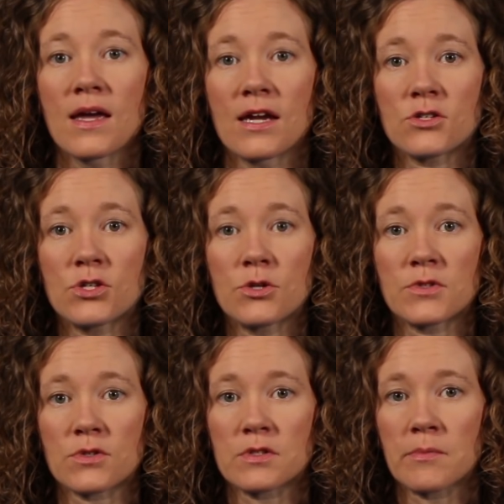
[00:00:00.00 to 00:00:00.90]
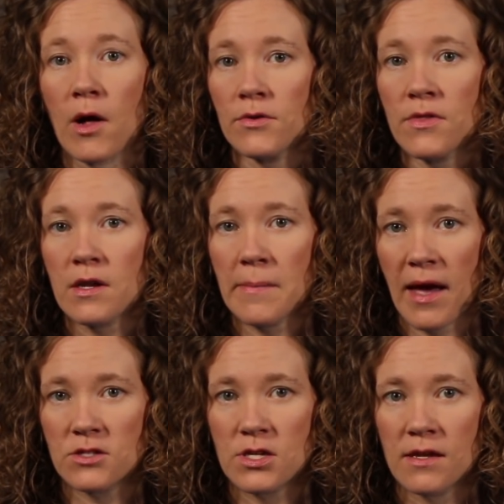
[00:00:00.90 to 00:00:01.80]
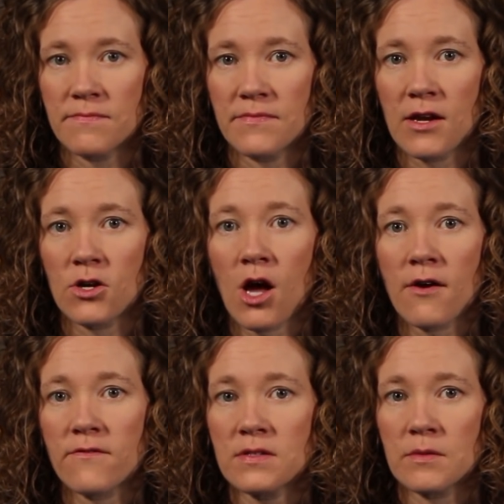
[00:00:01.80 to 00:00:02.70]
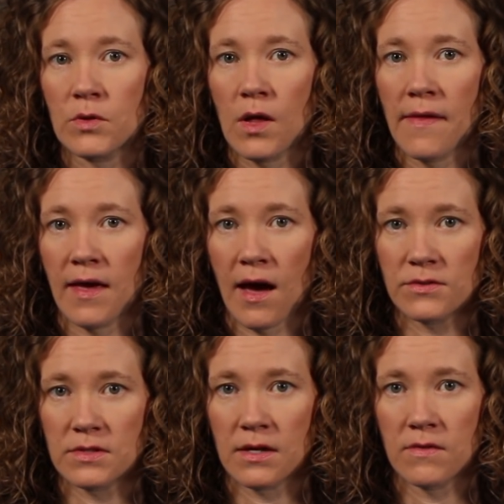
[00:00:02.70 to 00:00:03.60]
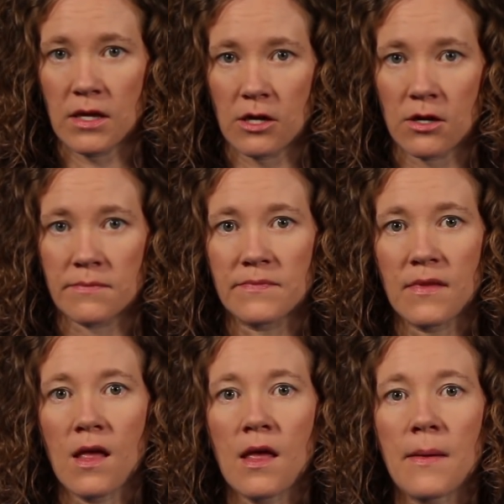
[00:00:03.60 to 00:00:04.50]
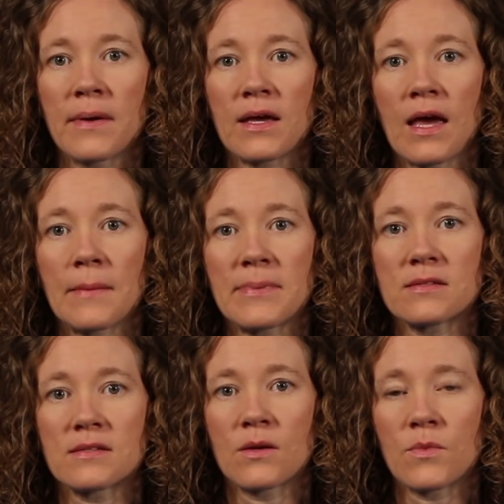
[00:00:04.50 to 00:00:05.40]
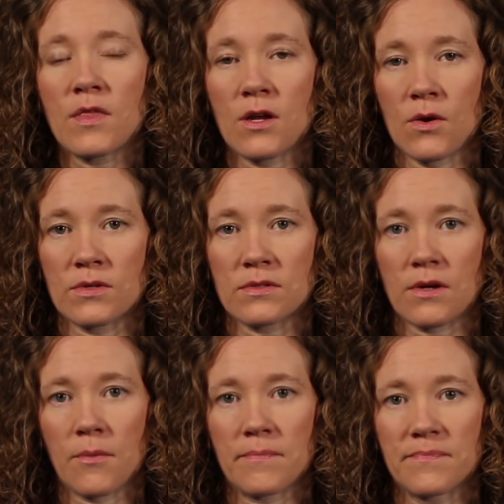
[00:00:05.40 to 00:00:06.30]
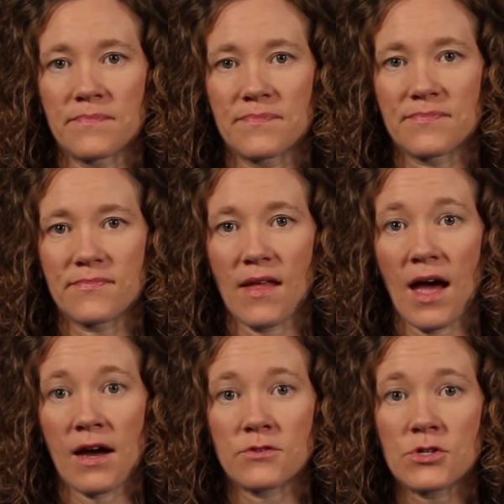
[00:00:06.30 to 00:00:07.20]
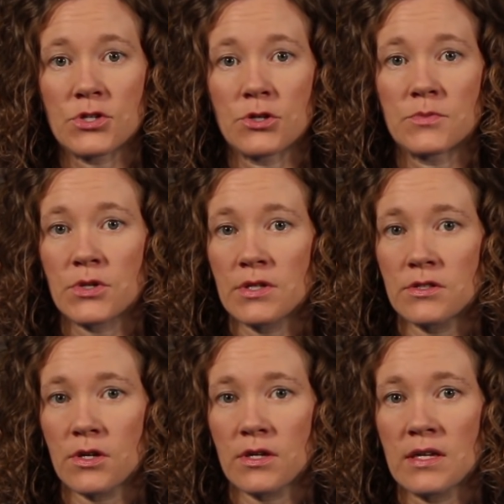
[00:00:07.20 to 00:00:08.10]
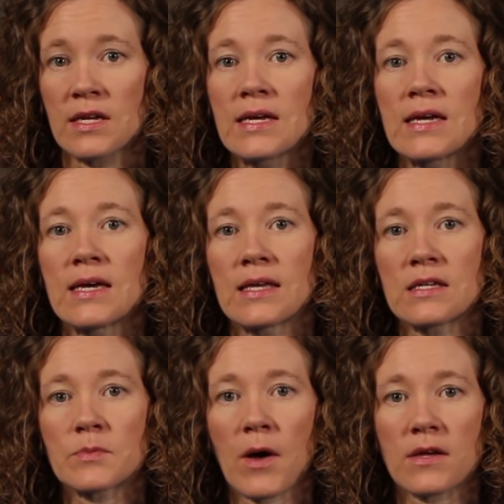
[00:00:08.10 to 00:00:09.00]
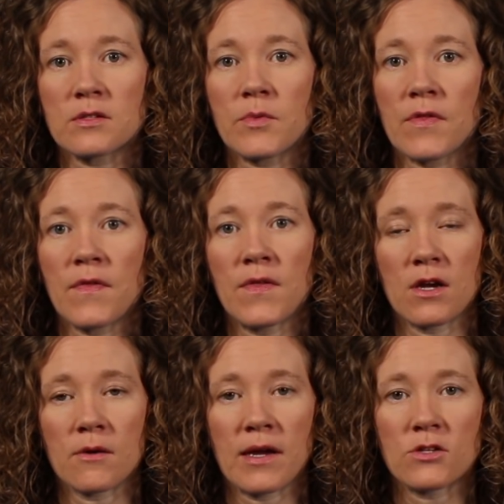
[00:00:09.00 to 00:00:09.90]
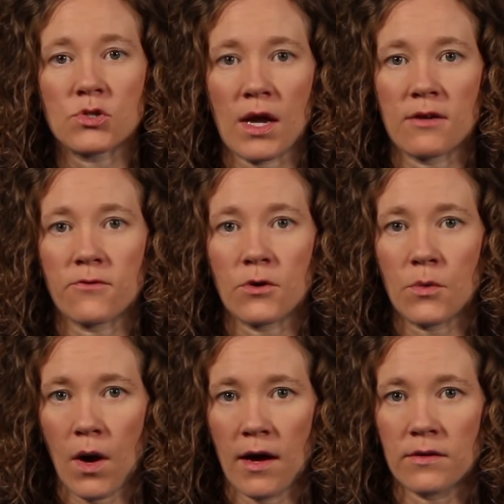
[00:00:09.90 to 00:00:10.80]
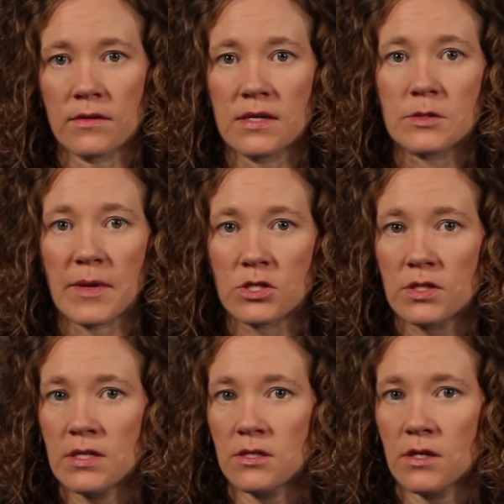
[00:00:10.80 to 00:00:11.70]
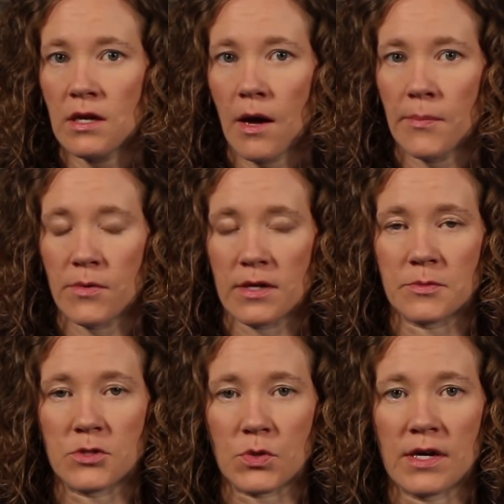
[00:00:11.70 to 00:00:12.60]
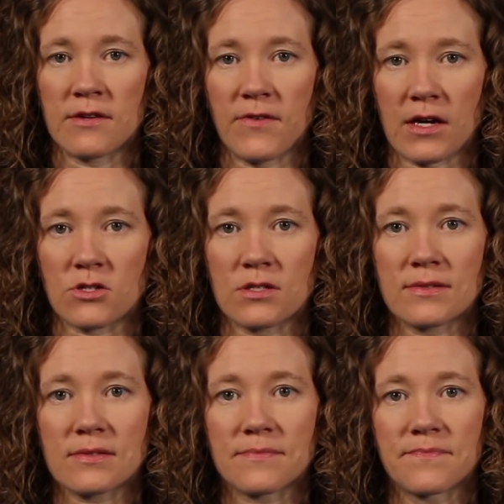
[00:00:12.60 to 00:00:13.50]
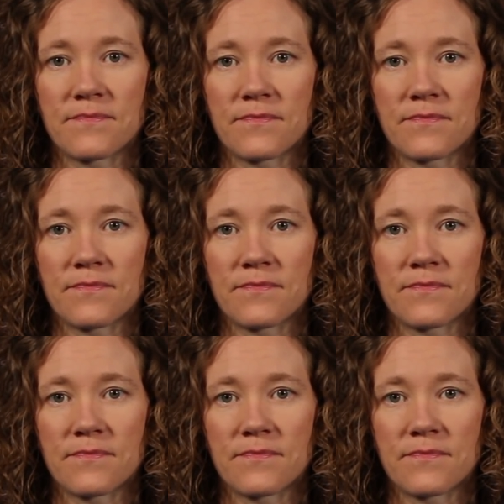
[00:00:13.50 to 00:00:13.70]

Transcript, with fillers: Ear tubes are smaller than a match head and are not visible on the outside of the ear, but can be seen with an otoscope. After tubes are inserted, it is possible that the ear may drain for a while, especially during upper respiratory infections.